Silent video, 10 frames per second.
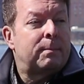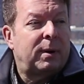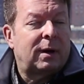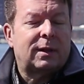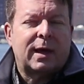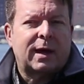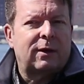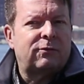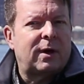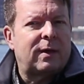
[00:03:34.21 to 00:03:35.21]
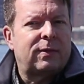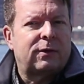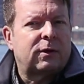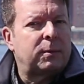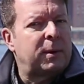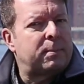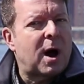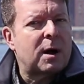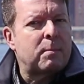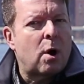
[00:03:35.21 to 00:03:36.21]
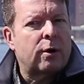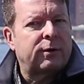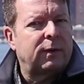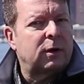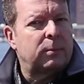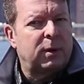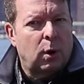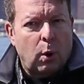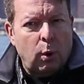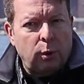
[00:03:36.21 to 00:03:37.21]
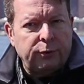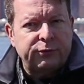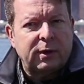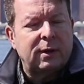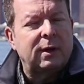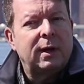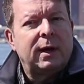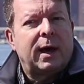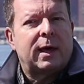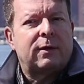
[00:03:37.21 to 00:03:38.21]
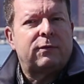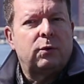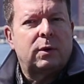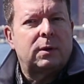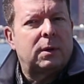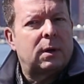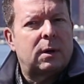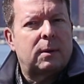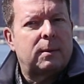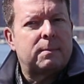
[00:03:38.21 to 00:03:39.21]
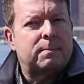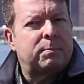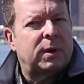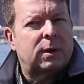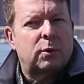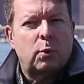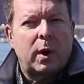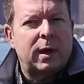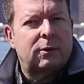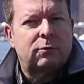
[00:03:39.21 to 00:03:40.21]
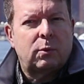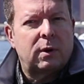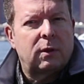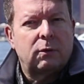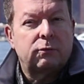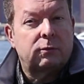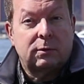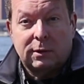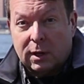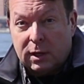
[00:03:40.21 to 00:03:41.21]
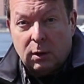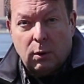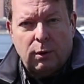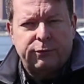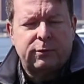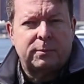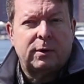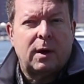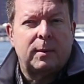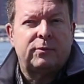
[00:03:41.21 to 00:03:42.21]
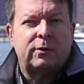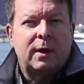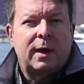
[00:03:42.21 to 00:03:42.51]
But like I said, this could be pockmarked and there could be holes, and if you can pick your way into one of those lucky holes sometimes,